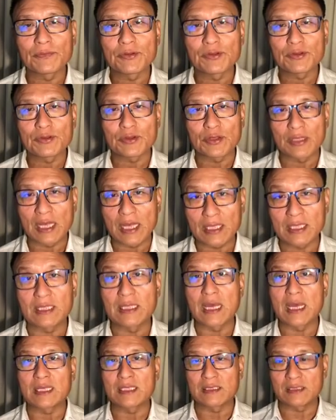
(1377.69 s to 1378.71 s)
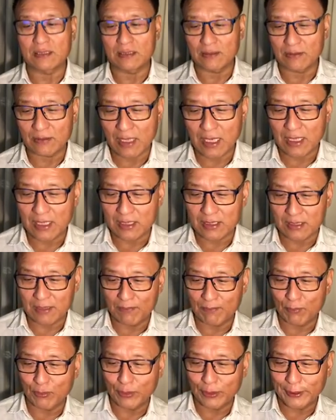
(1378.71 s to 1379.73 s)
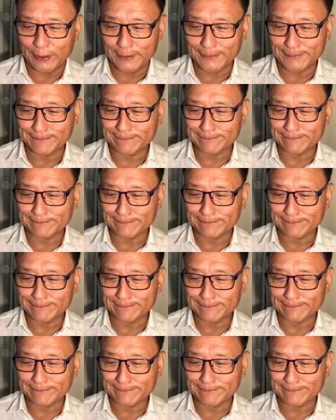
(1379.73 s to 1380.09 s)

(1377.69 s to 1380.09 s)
So that, that's, that is important.